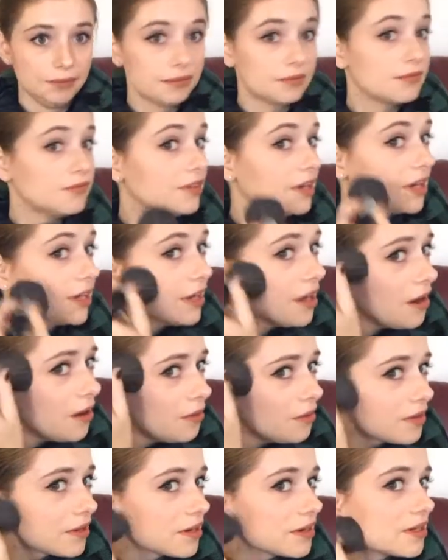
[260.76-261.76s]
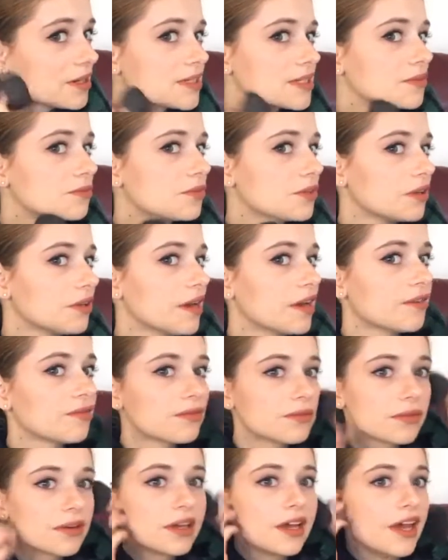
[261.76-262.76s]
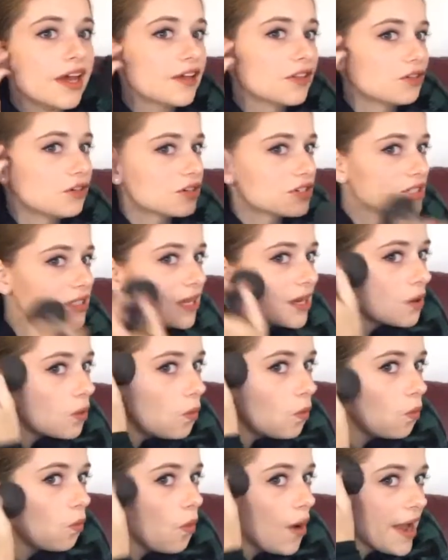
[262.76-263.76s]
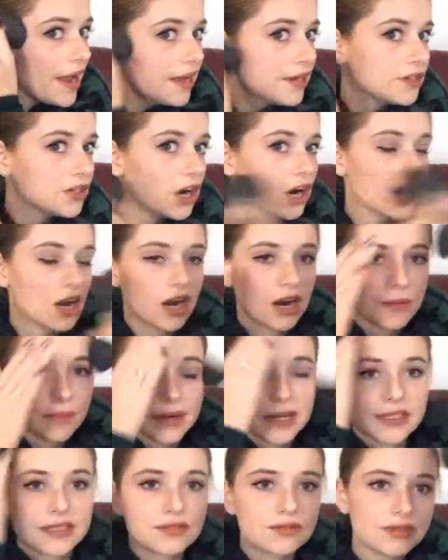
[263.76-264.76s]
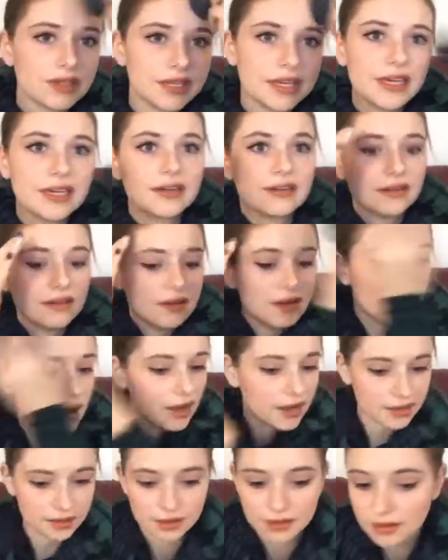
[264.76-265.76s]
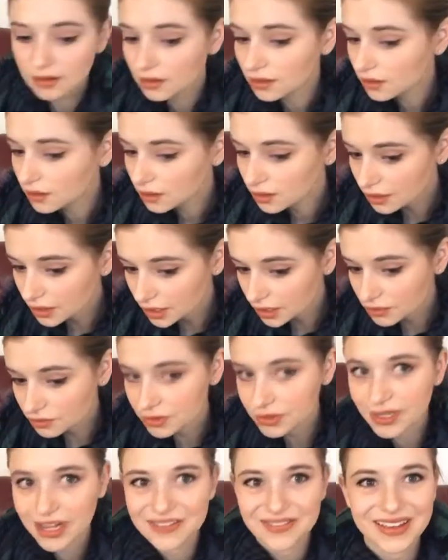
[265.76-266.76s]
video than it does in real life. It looks like way darker, but it's really not in real life.